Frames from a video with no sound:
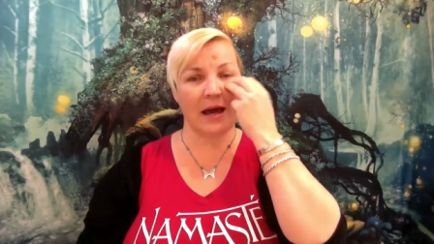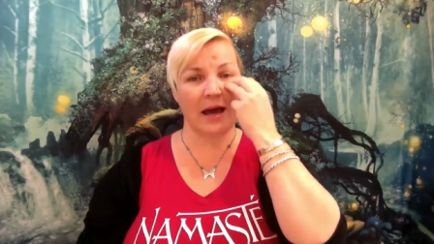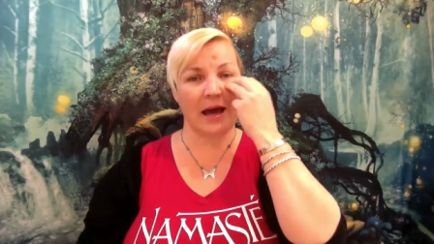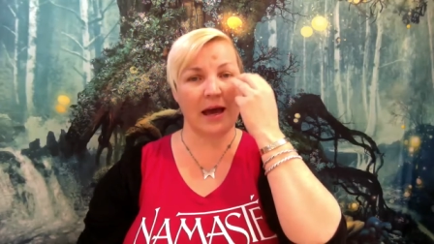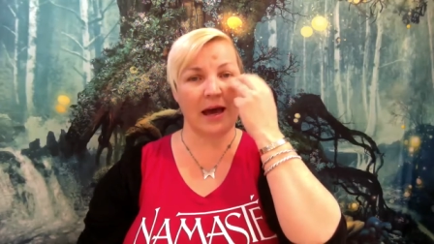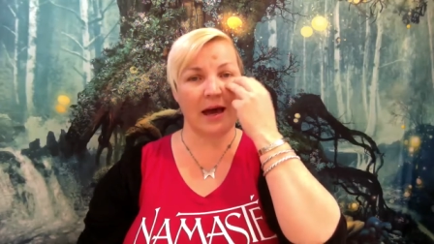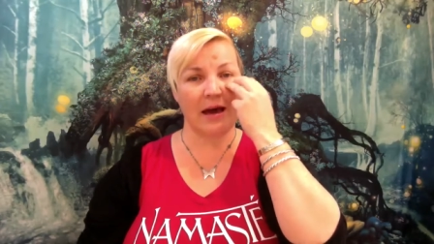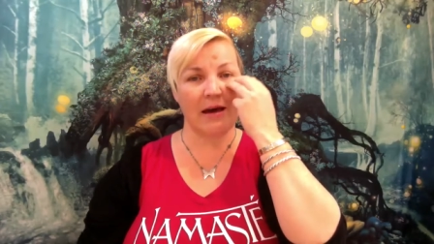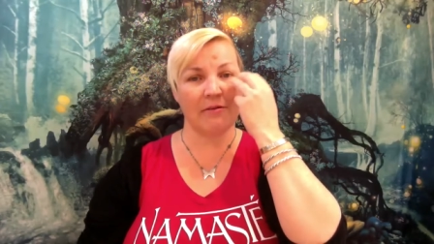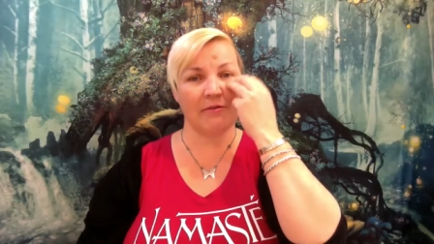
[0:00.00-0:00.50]

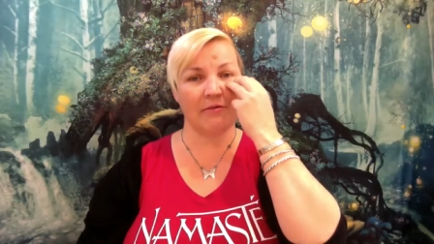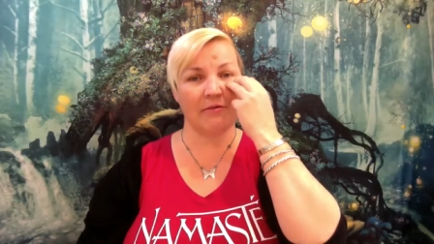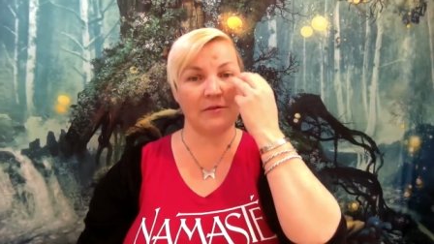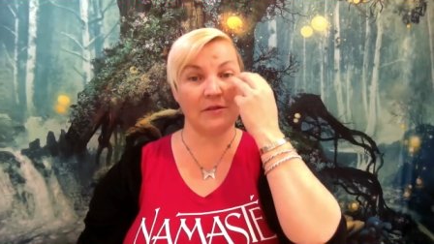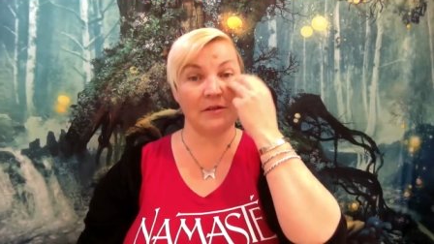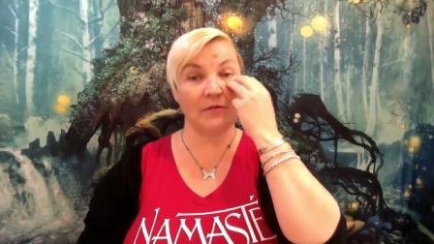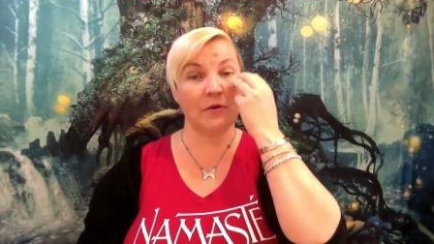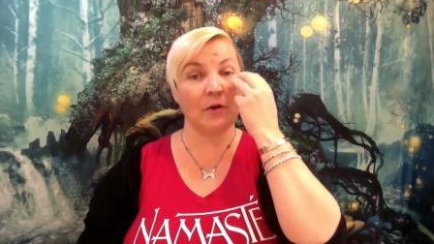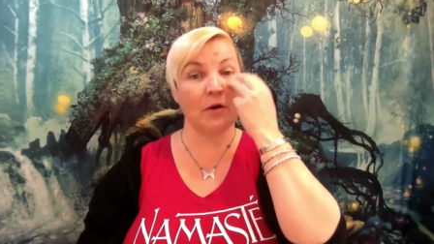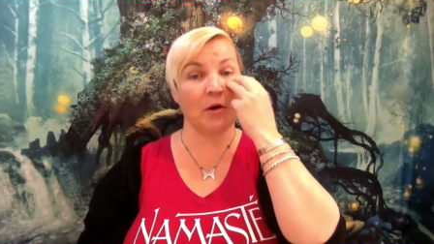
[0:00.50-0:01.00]
have
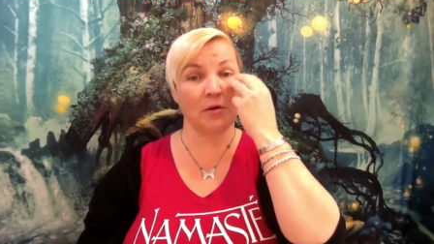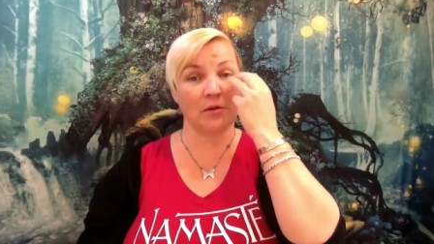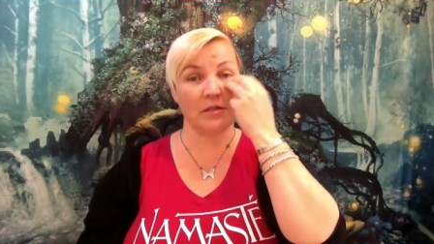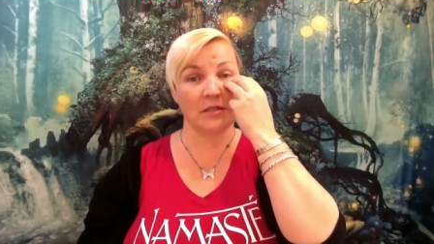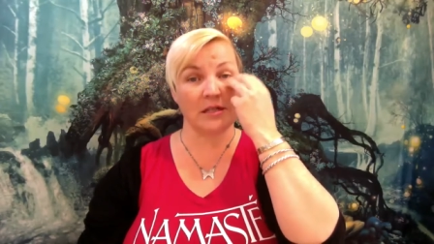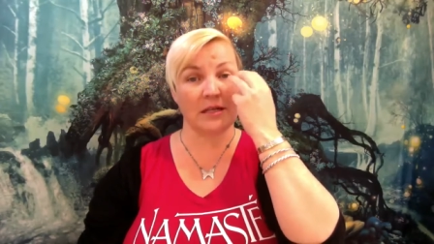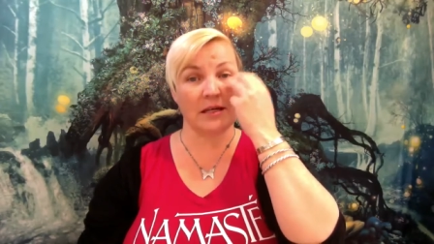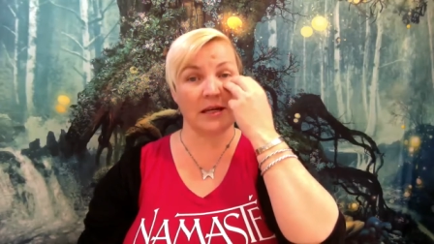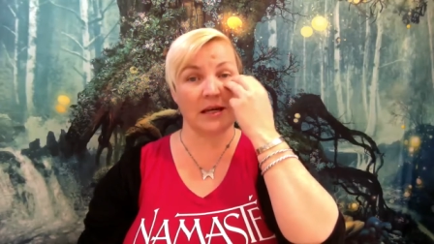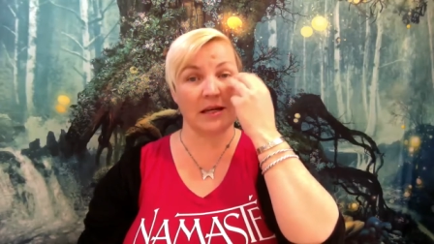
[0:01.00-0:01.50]

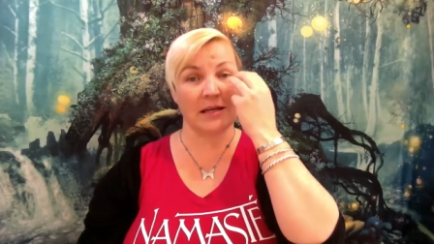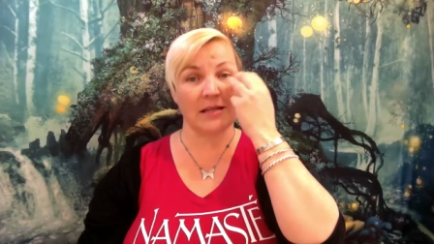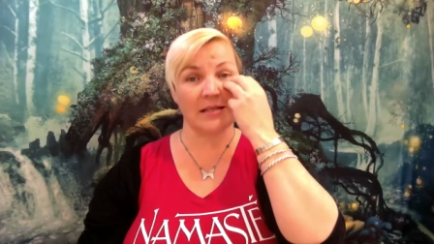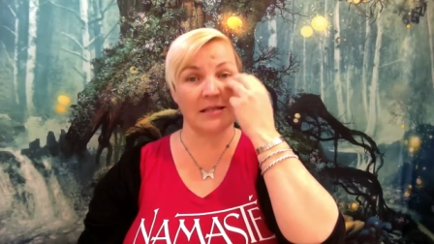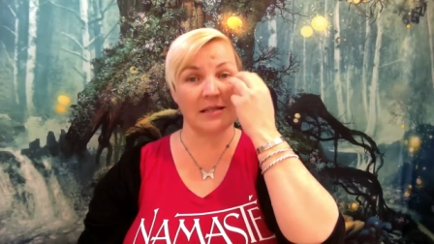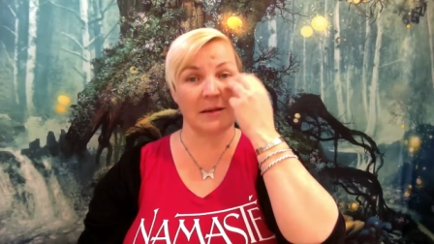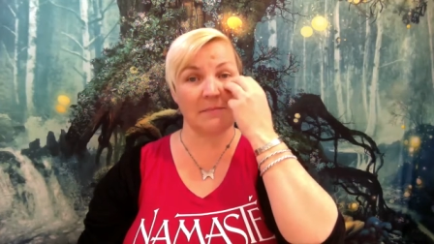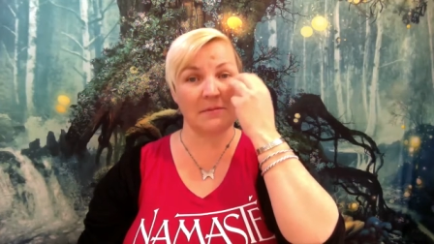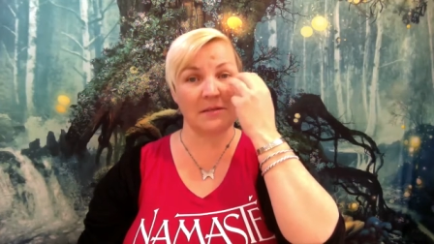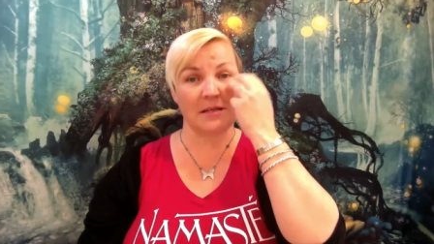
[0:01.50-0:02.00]
difficulty
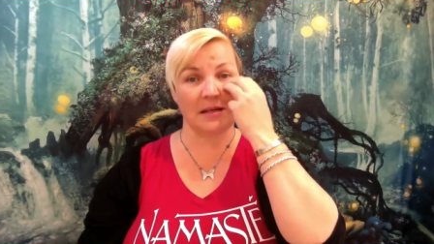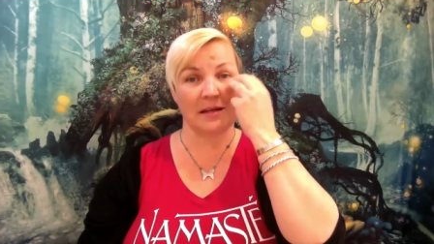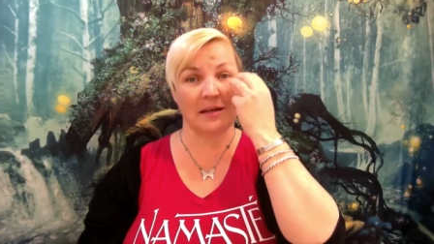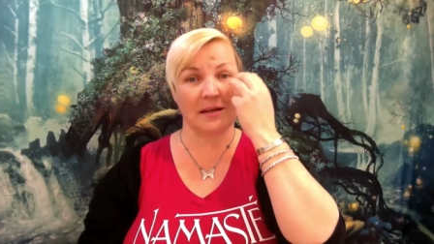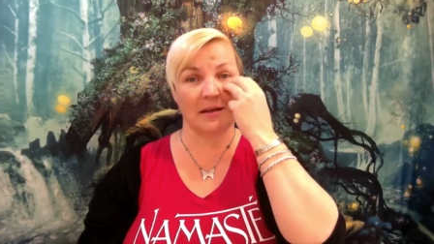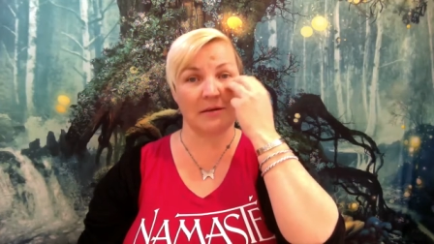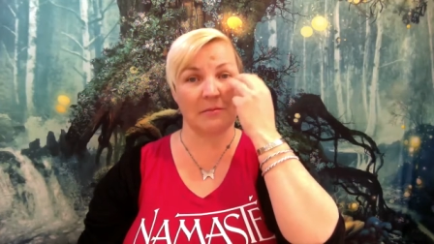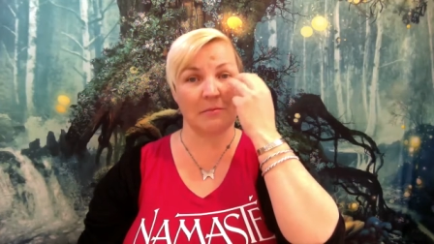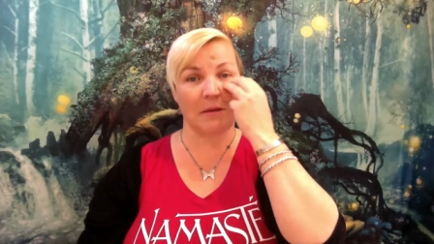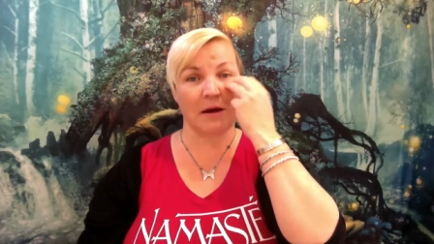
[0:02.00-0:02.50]

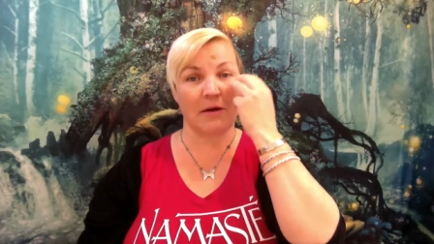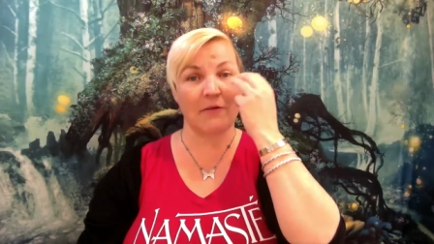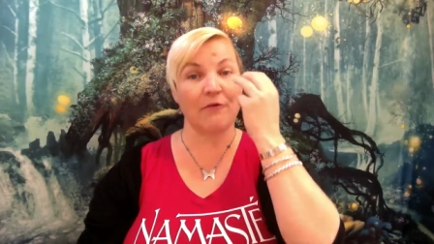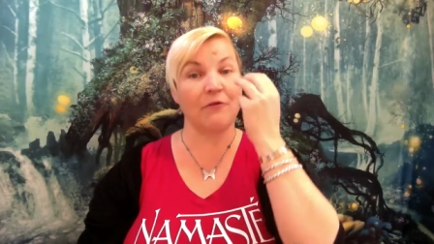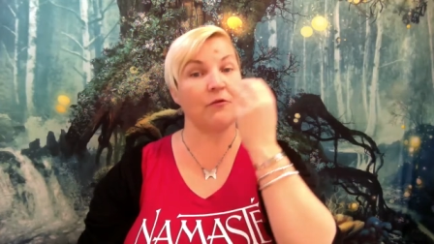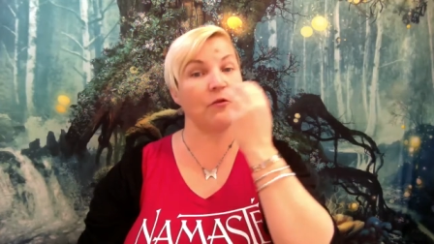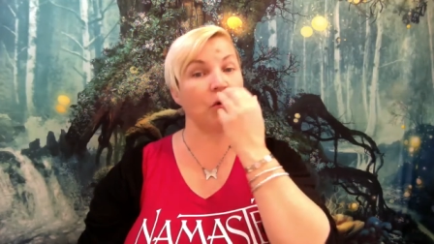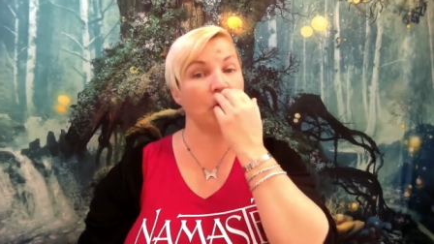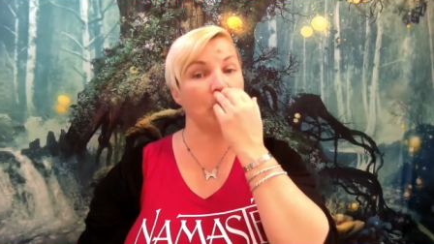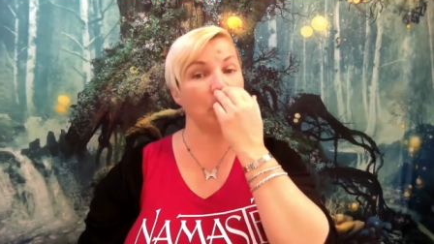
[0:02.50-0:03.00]
accepting my
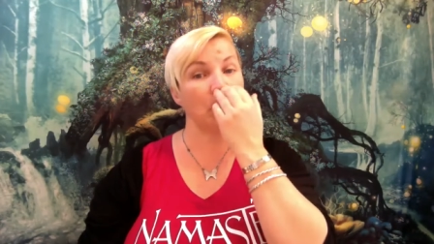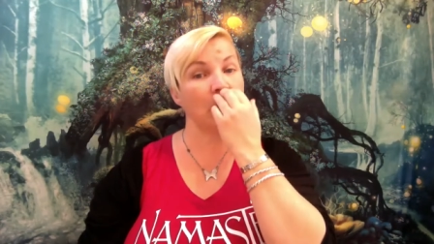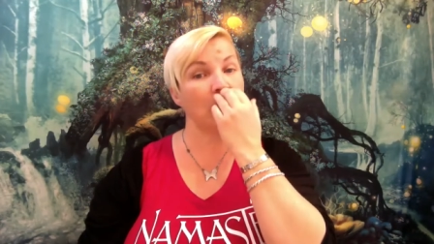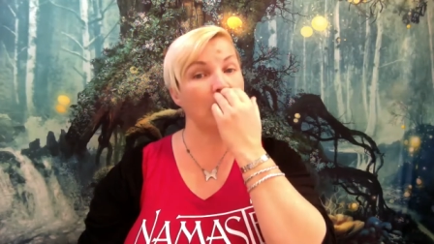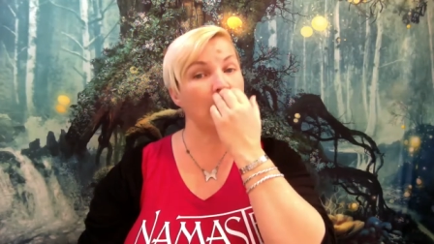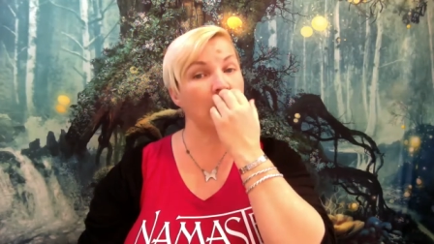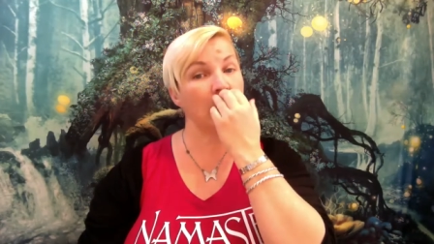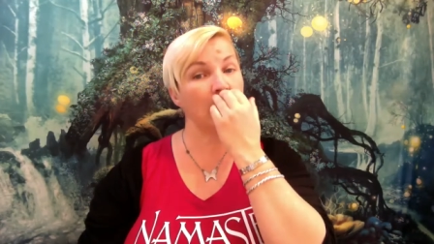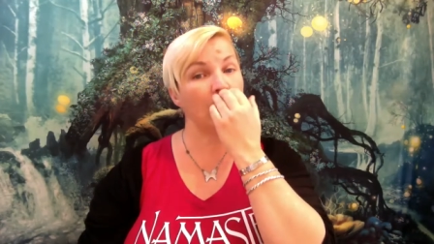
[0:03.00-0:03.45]
full